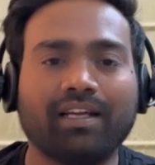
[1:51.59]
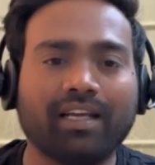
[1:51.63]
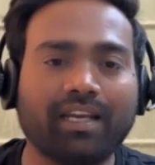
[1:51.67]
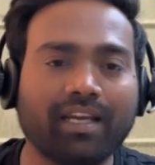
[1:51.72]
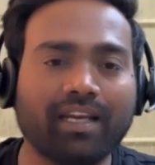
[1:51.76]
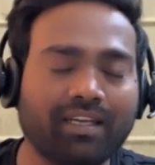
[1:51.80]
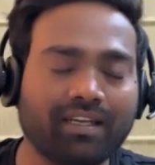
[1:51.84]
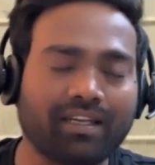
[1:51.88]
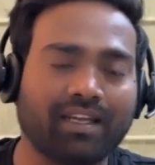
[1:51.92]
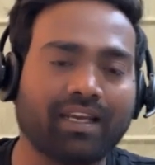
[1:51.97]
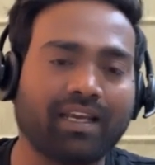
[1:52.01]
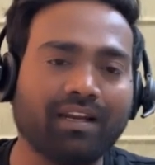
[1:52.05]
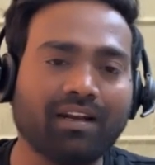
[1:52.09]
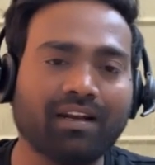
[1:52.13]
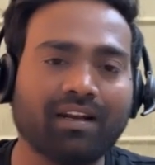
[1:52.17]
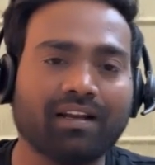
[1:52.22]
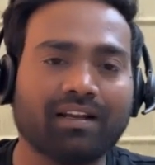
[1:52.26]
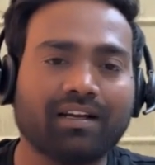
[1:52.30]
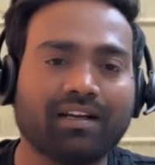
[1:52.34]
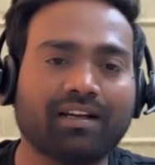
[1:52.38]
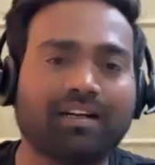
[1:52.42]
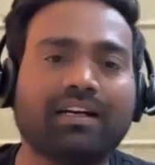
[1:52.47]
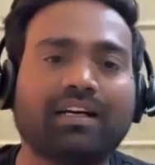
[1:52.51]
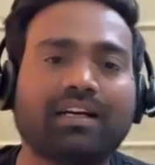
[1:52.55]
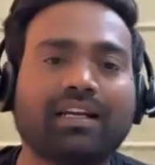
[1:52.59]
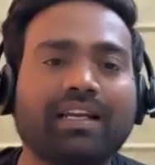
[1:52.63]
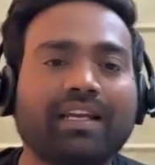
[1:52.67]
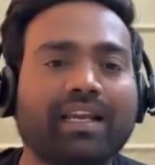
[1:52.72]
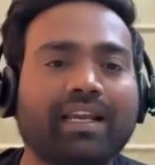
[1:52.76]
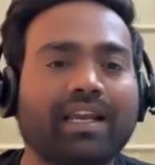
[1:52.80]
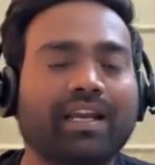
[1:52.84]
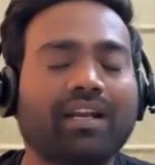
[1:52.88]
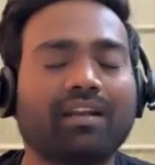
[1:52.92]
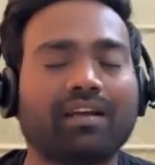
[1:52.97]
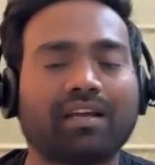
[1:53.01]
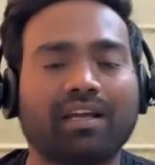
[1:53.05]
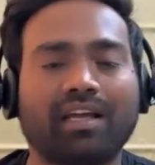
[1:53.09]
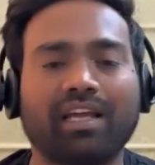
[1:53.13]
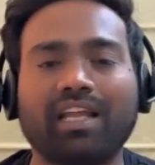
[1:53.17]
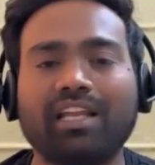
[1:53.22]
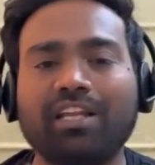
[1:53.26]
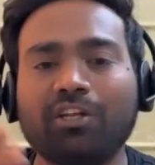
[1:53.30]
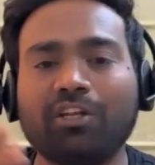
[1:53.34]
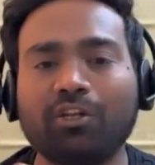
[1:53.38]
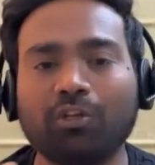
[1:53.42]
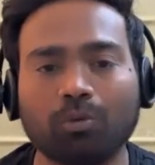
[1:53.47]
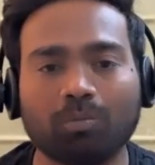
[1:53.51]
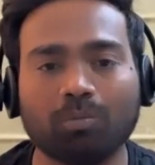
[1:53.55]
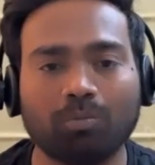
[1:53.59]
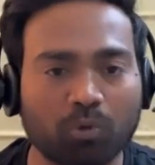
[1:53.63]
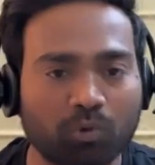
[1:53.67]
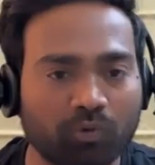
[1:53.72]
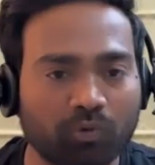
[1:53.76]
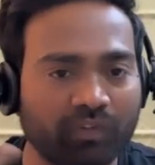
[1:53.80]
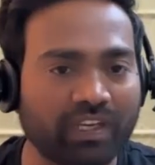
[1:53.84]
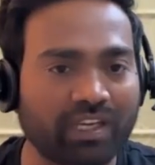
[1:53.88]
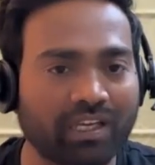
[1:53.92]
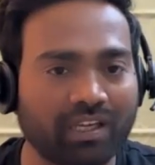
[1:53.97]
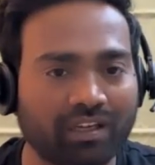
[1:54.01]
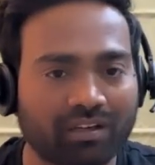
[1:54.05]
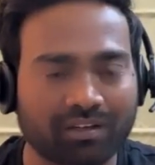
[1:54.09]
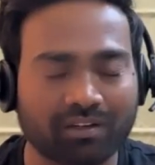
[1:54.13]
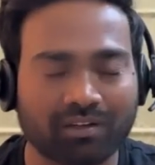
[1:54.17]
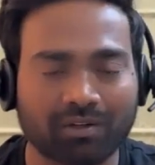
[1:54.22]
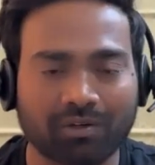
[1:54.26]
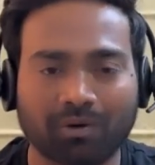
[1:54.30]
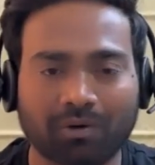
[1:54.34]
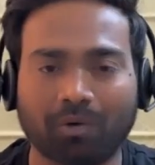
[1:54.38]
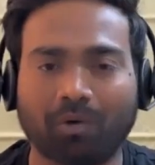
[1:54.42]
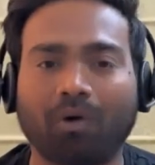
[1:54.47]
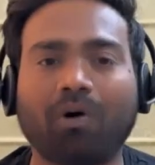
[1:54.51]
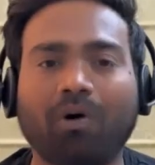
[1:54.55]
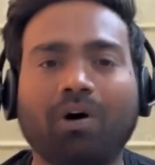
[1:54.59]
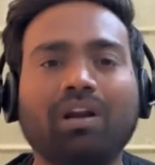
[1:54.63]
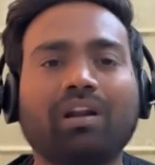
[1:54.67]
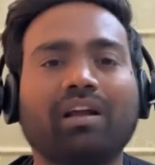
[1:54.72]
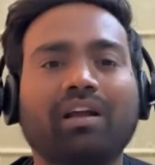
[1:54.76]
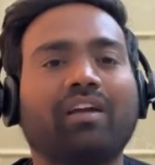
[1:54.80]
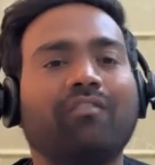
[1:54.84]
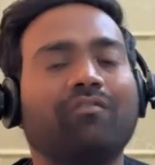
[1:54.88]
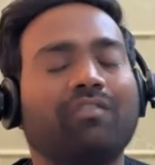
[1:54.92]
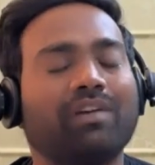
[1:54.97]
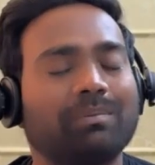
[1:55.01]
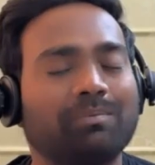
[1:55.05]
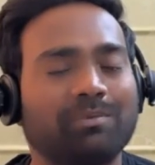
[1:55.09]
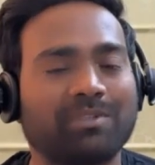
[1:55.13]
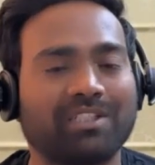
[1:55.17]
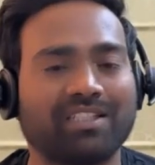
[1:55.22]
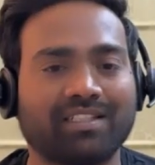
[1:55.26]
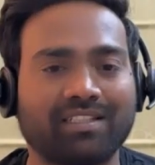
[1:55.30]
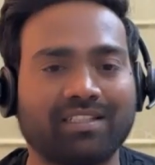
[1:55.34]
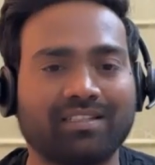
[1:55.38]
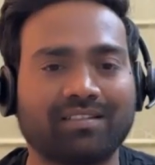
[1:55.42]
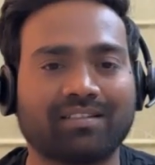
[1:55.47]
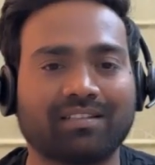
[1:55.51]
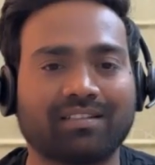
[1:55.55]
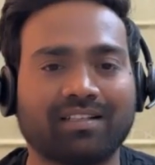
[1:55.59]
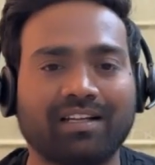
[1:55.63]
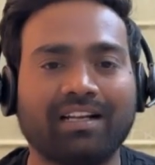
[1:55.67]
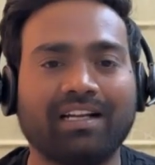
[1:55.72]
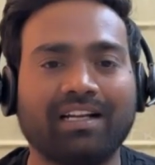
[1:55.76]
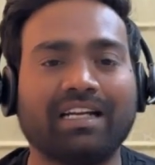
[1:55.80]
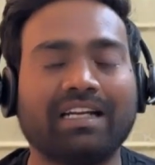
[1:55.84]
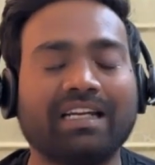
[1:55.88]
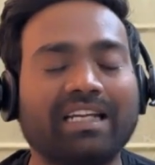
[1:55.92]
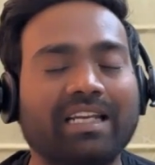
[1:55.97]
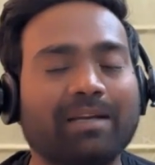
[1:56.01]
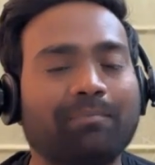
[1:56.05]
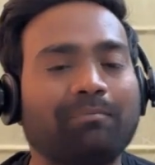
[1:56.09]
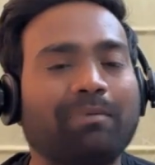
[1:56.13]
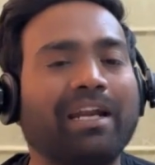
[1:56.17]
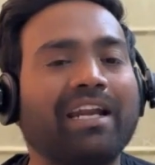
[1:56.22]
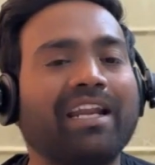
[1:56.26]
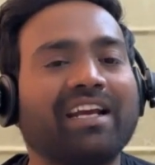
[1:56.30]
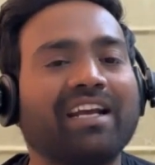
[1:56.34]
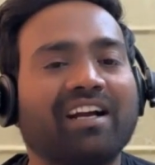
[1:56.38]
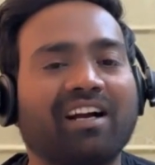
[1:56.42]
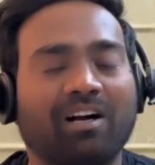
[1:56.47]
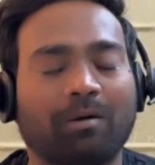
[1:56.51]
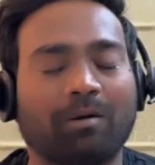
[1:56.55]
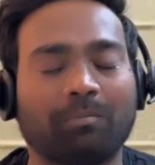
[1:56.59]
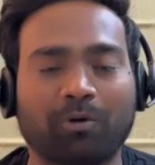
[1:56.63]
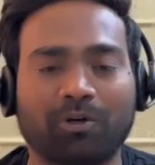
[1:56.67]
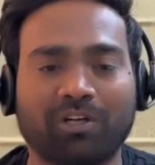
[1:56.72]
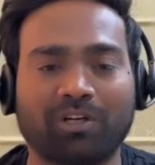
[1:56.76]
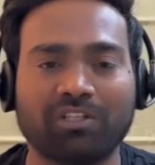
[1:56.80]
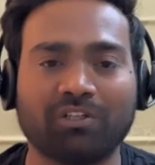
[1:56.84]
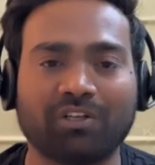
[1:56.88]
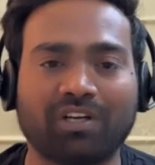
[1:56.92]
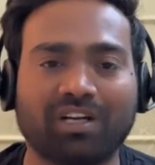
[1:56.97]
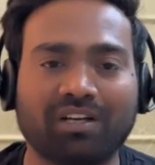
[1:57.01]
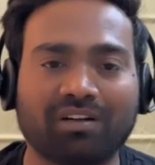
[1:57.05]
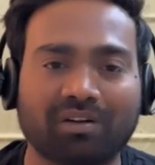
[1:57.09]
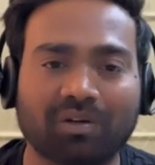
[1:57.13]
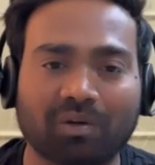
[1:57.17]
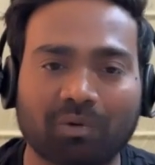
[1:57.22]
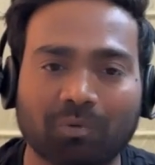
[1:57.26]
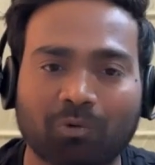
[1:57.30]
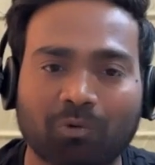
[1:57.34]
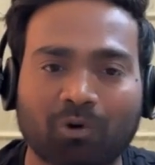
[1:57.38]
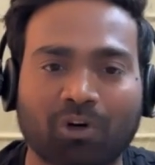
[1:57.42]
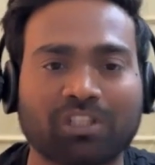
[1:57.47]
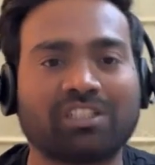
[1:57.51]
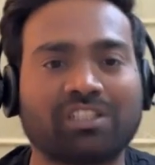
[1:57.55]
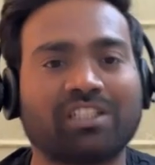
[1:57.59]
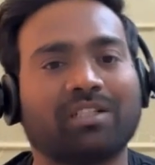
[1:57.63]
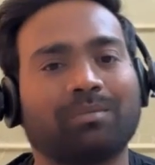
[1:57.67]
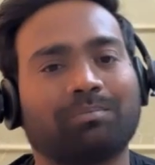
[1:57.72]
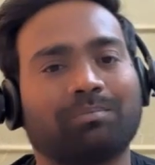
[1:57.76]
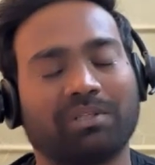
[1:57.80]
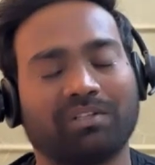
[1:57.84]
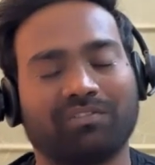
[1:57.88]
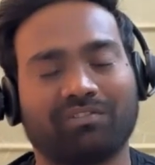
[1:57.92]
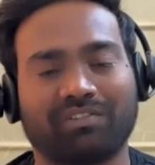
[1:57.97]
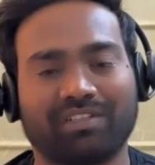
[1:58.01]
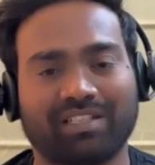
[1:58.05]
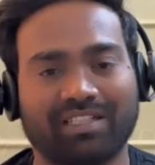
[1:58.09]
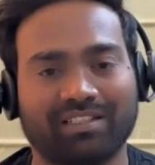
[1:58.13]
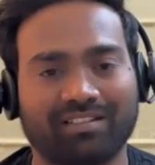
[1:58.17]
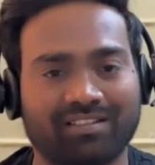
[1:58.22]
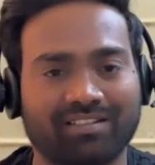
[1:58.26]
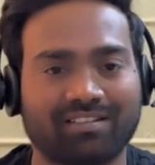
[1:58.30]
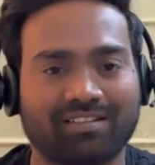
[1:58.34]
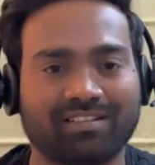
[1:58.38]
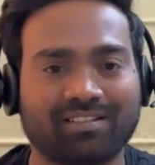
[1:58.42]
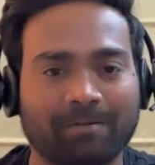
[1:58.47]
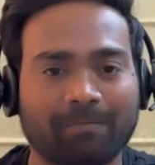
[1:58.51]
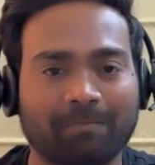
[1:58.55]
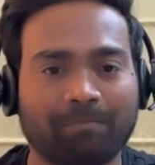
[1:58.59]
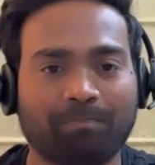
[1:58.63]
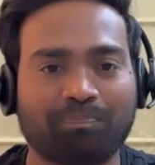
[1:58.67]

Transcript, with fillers: it can create a new movie or a web series depending upon your watching preference.